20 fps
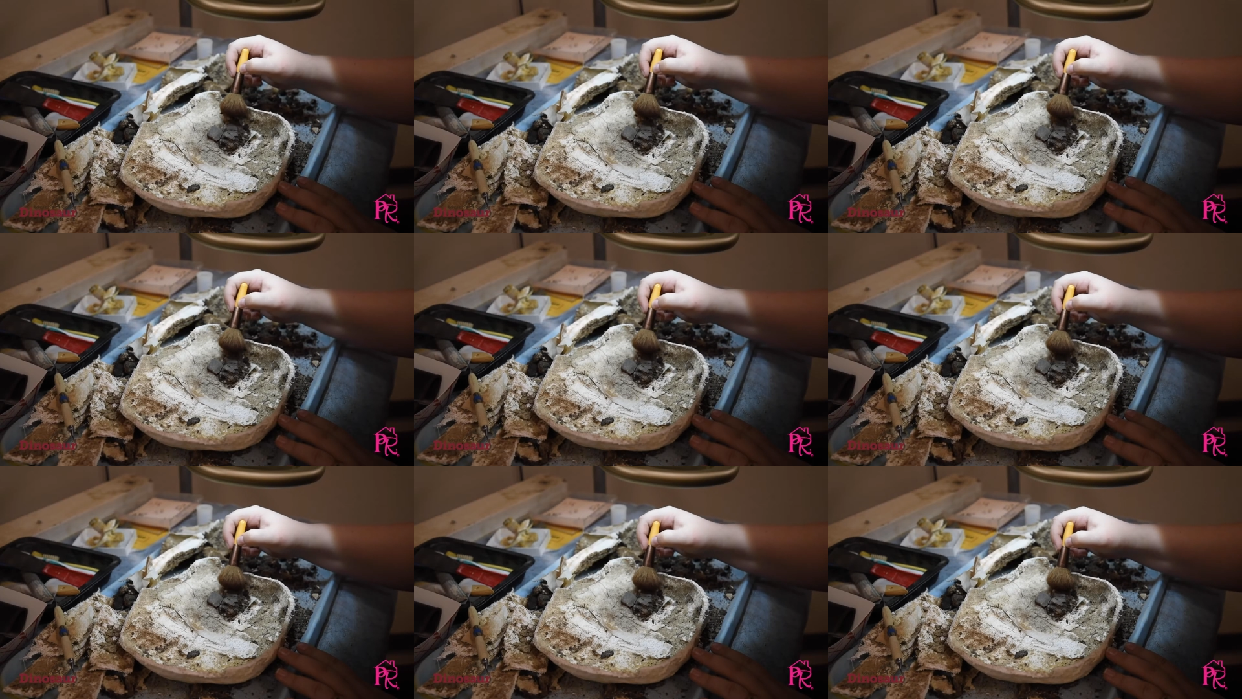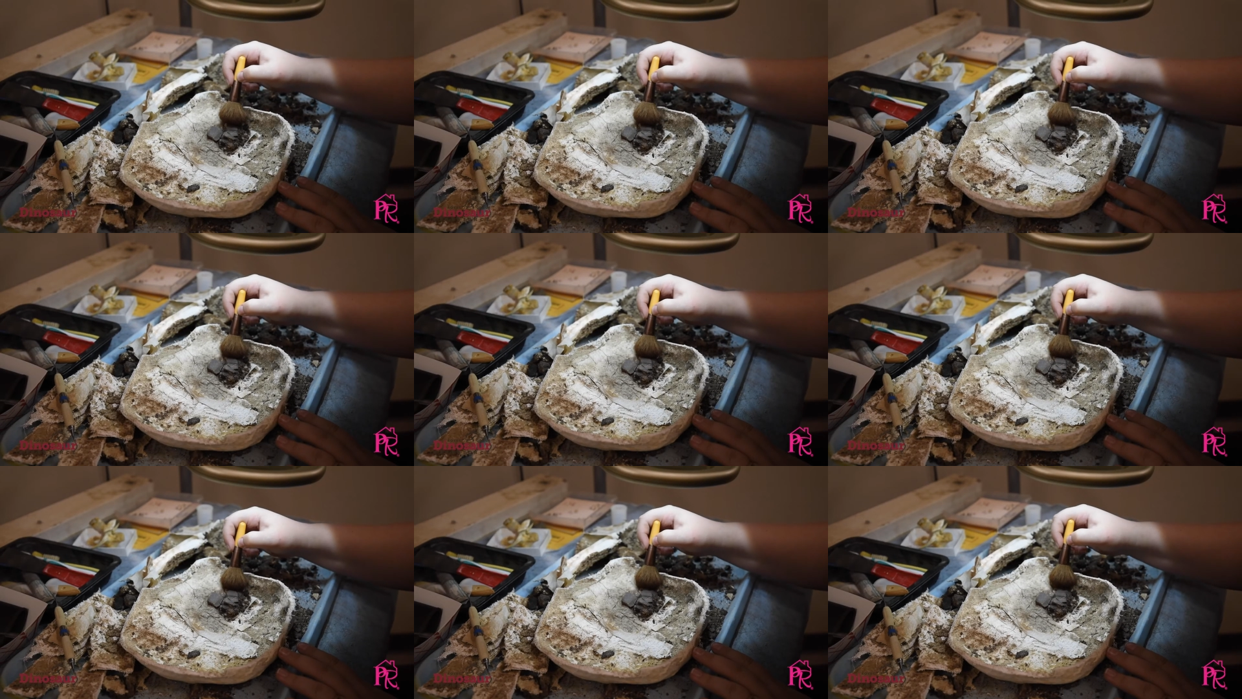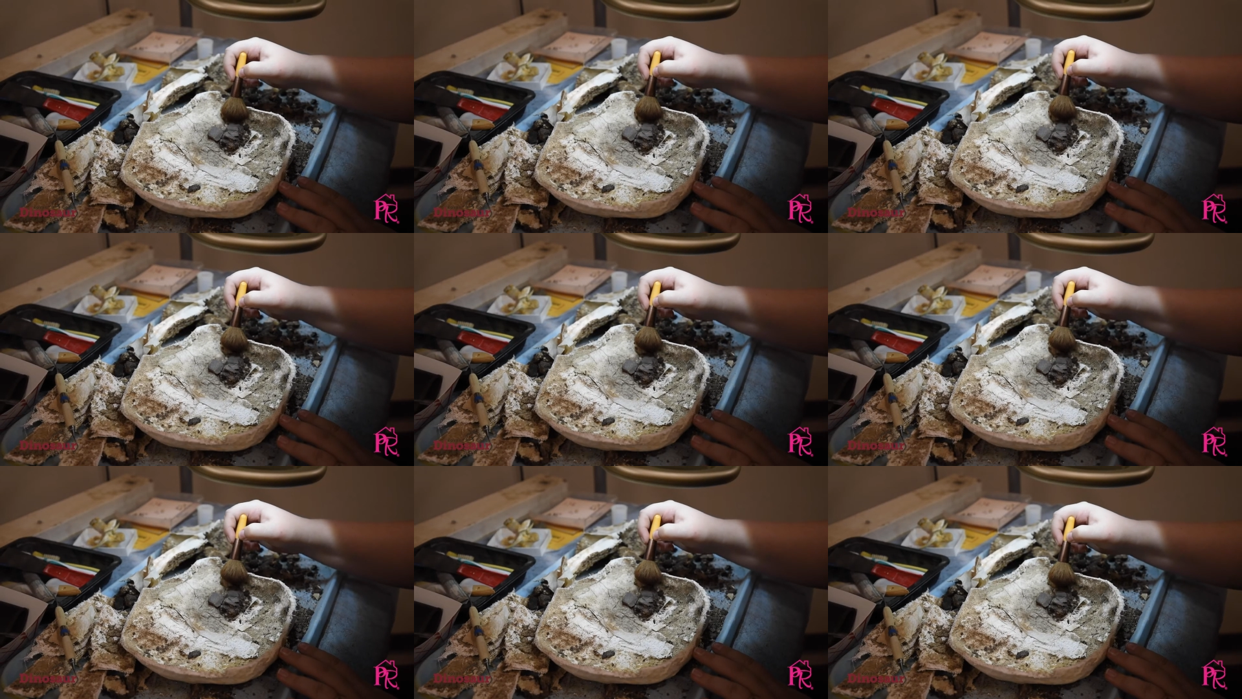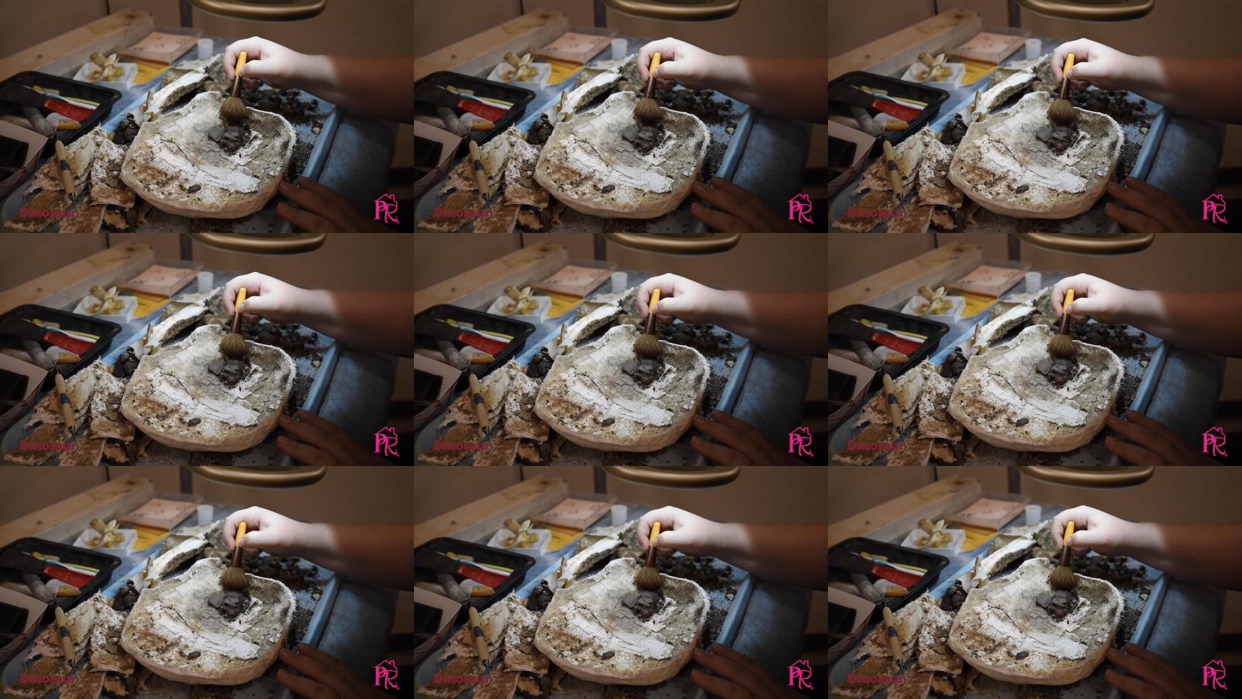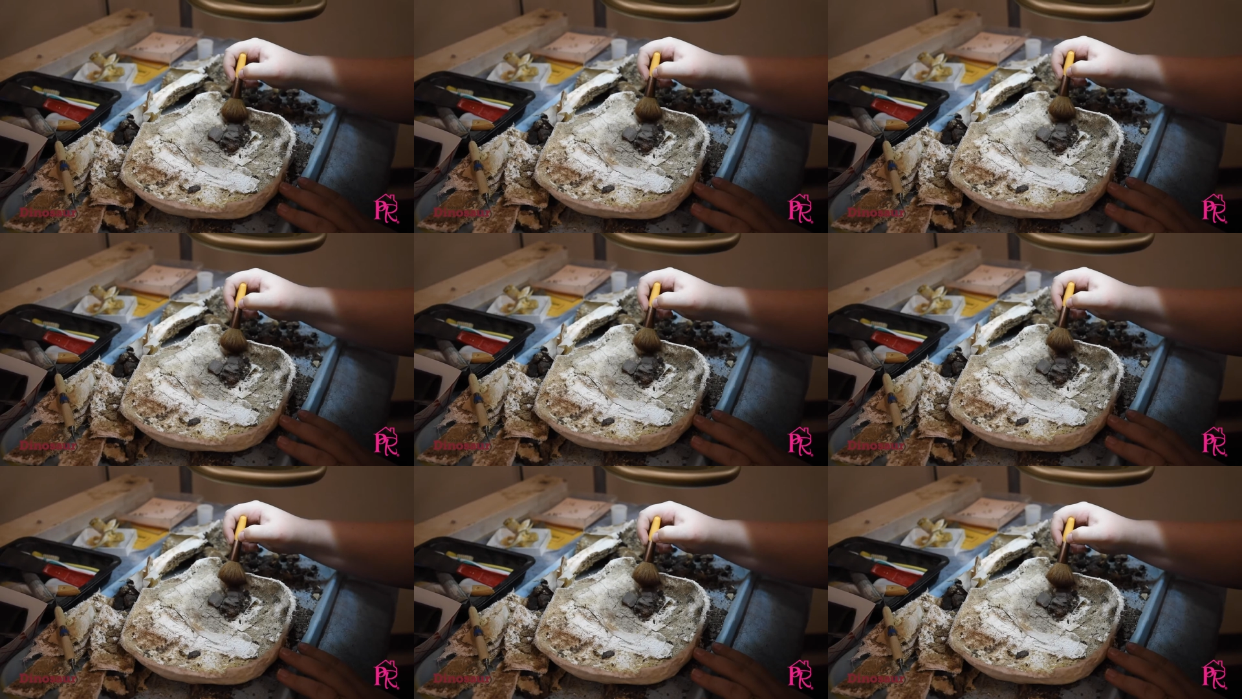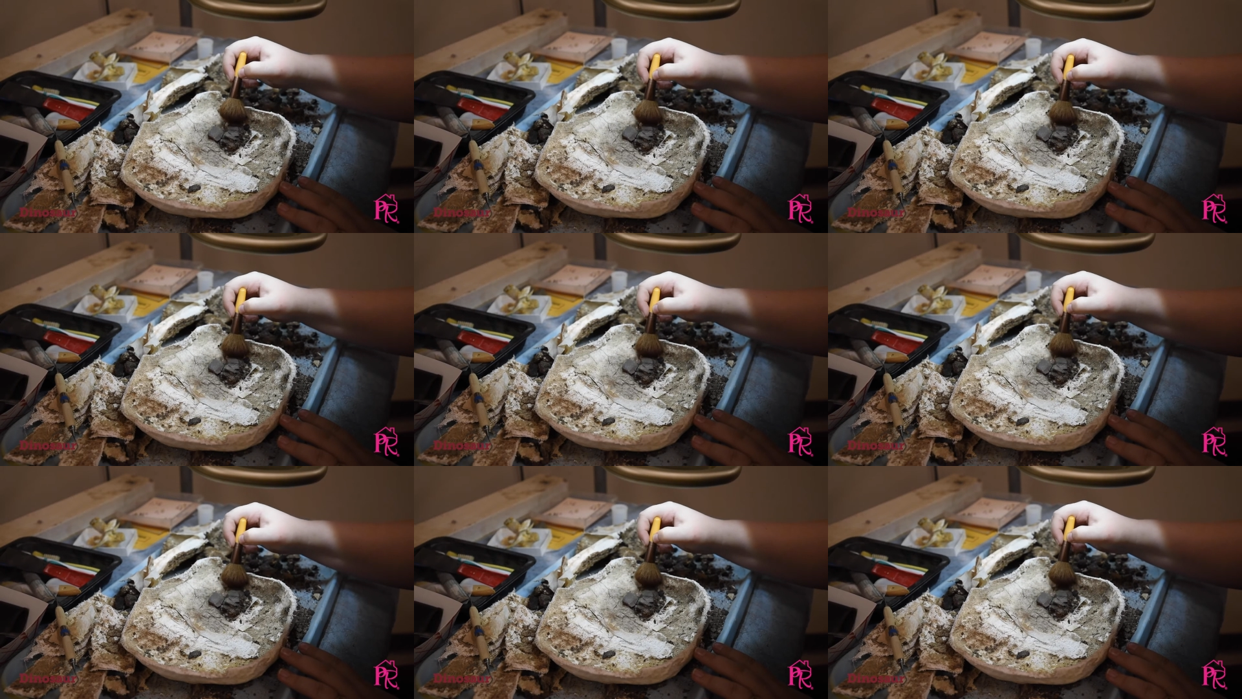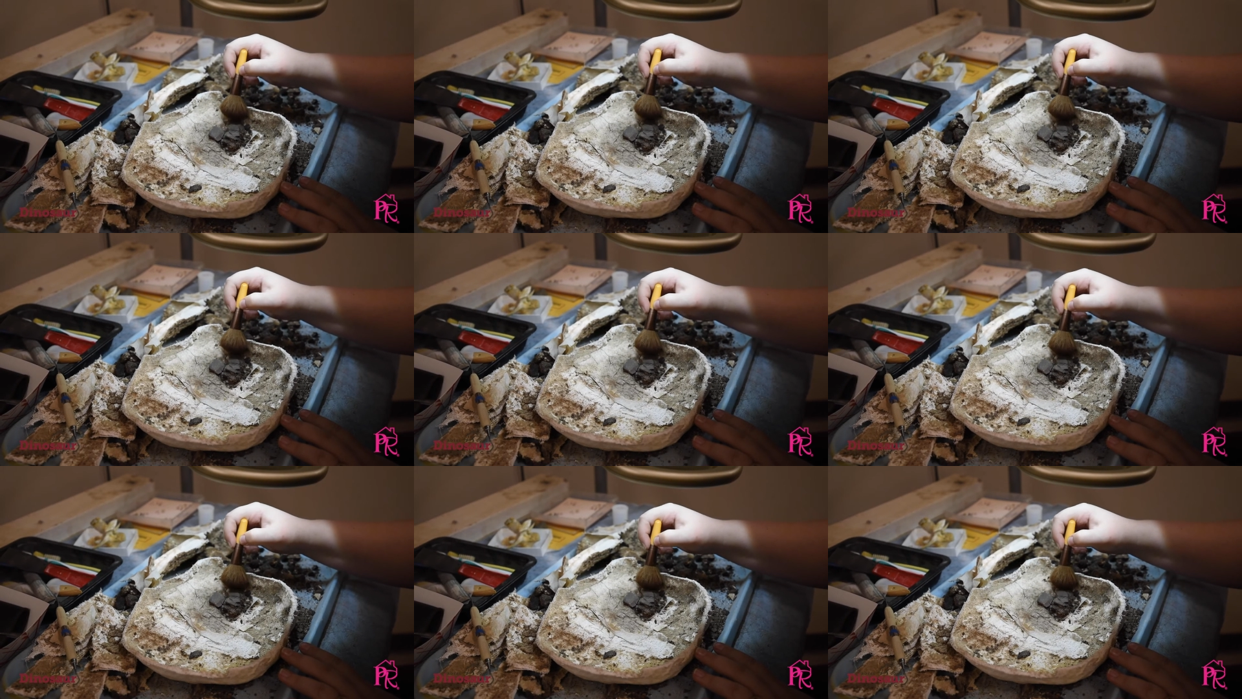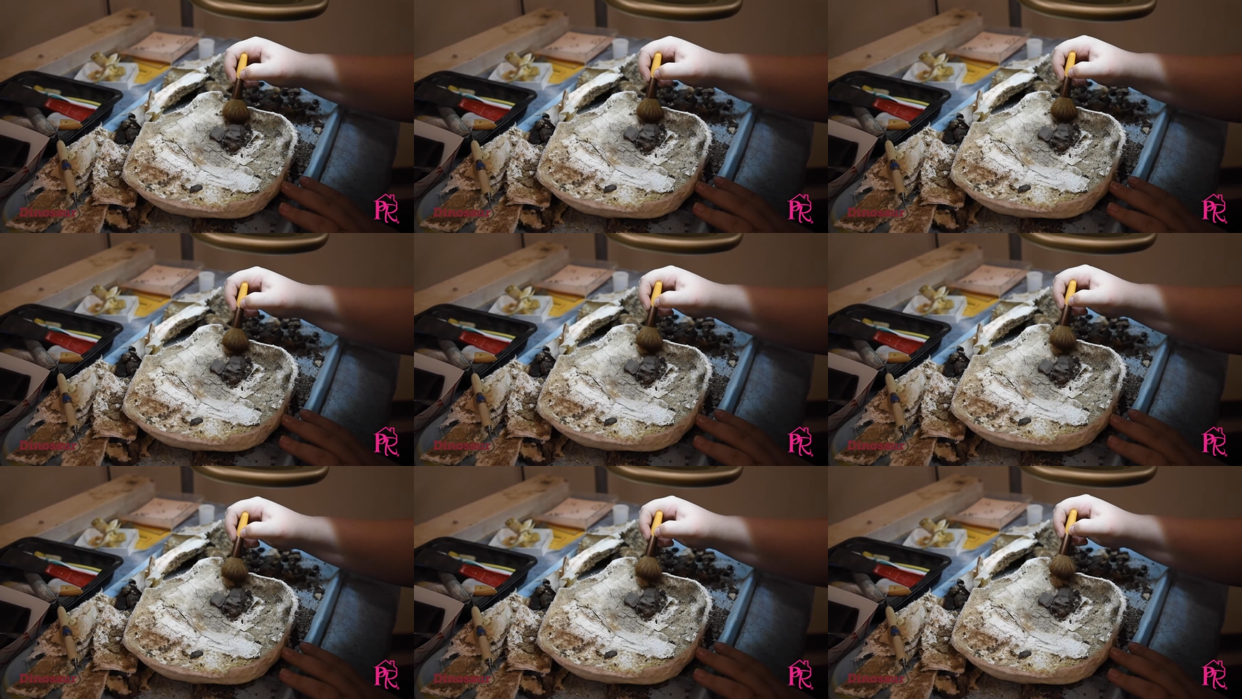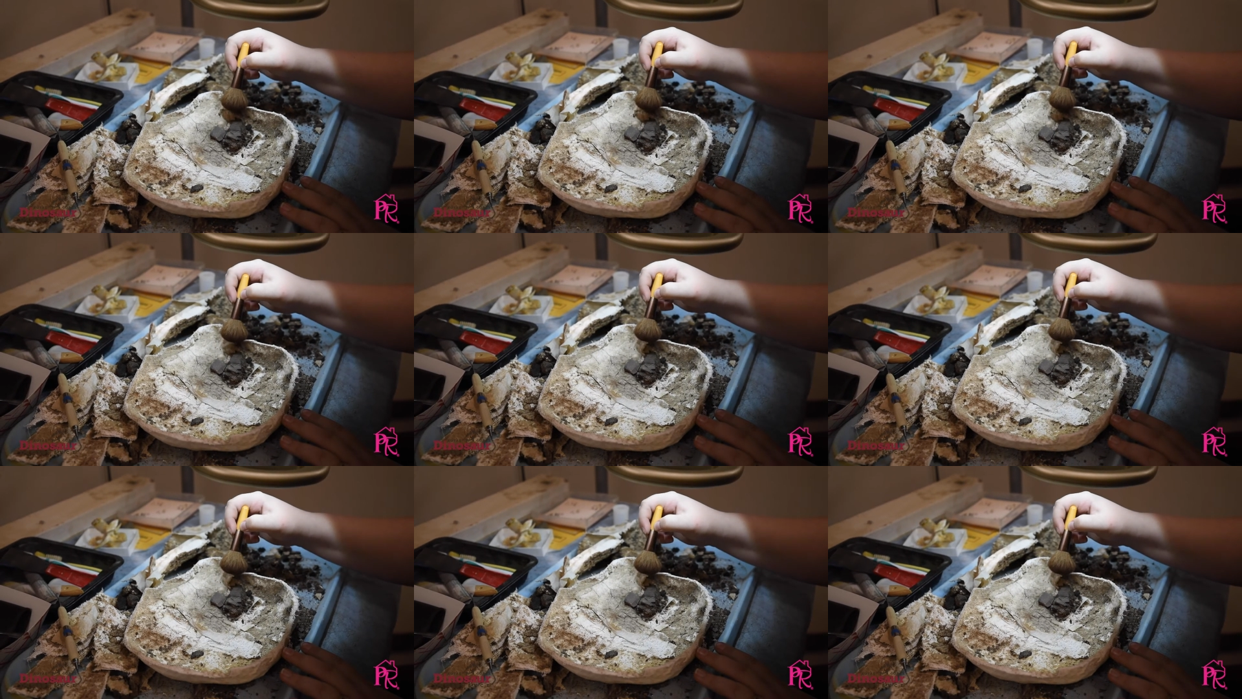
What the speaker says: No face is visible, so there are no lips to read.